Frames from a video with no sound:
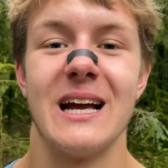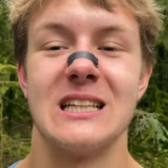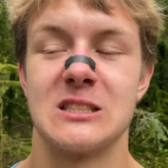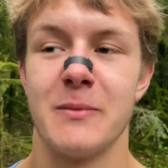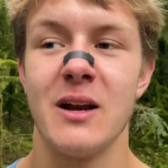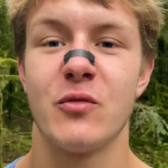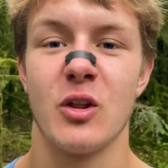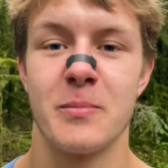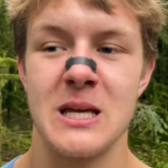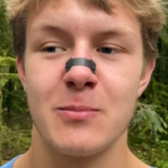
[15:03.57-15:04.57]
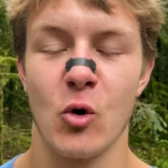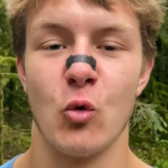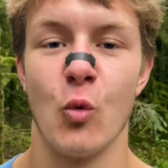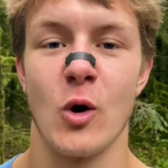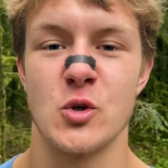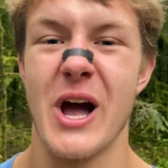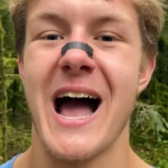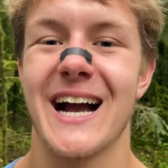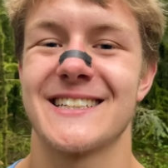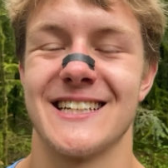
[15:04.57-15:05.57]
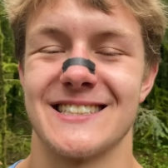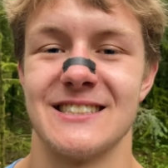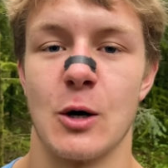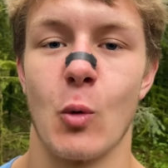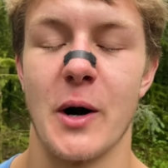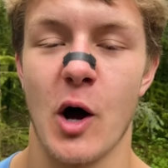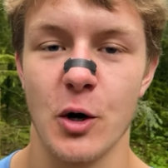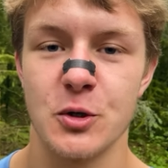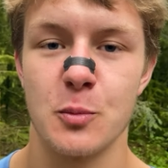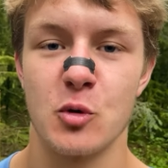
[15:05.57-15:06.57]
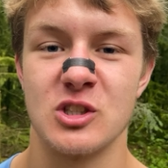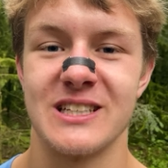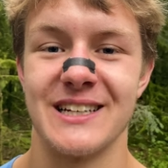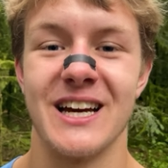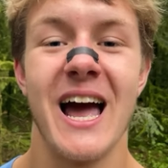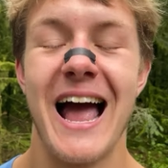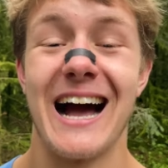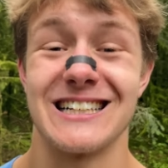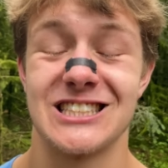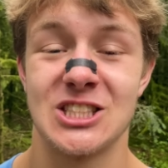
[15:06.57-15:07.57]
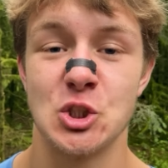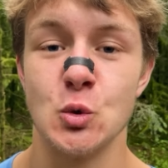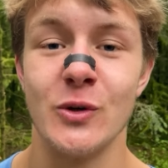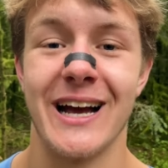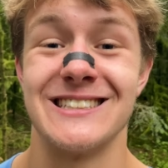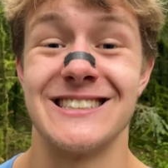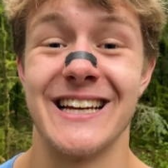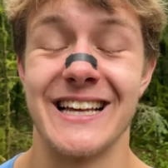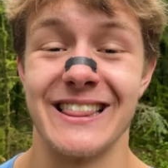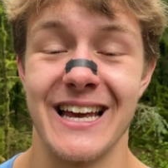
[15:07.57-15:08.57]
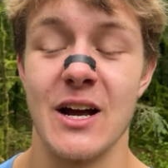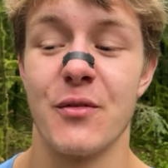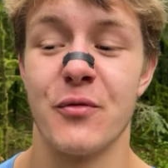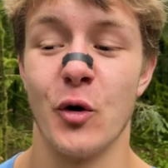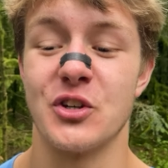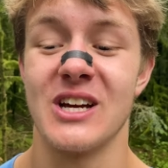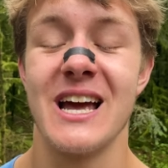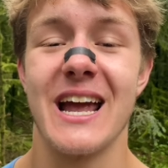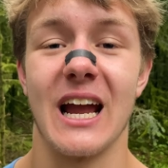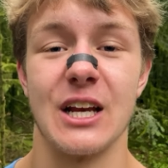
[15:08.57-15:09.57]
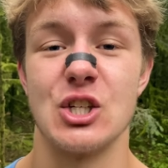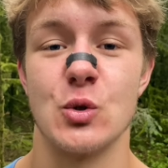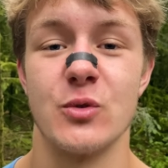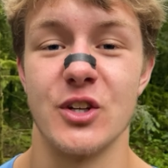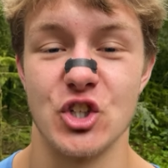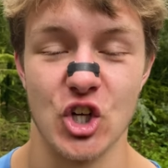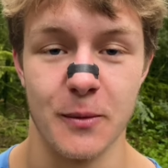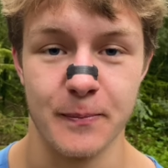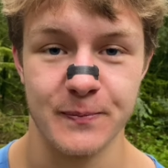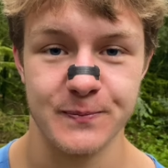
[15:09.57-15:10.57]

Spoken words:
It's made for the people who want to access their 100% as soon as they lay a foot into the gym.